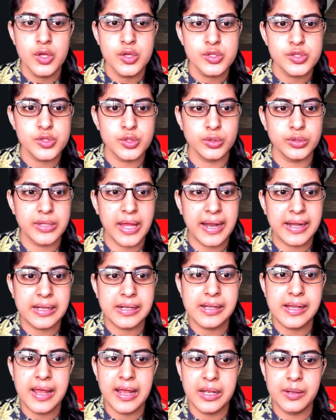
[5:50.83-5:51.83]
So that
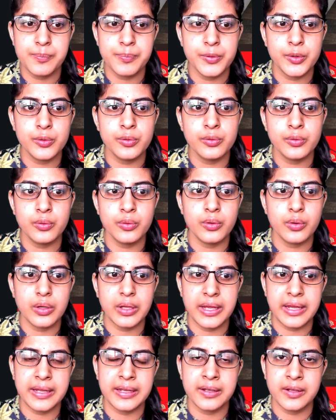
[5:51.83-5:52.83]
will help you
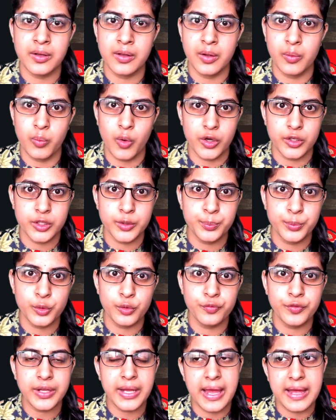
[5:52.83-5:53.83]
in uh,
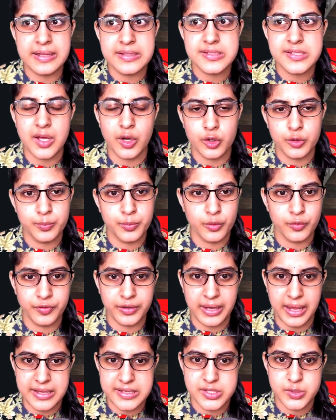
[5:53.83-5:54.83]
waterproofing and
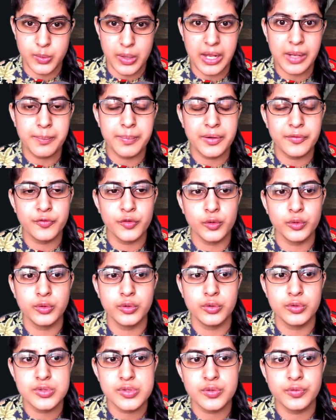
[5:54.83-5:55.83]
soundproofing as well but for
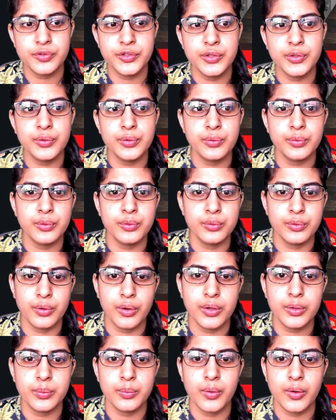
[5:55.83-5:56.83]
those of you who do
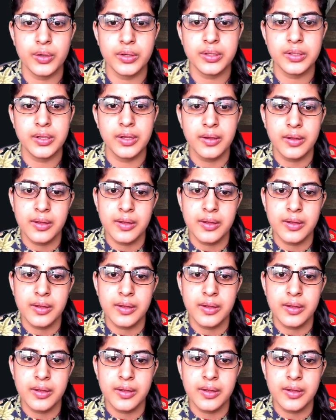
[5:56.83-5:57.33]
not want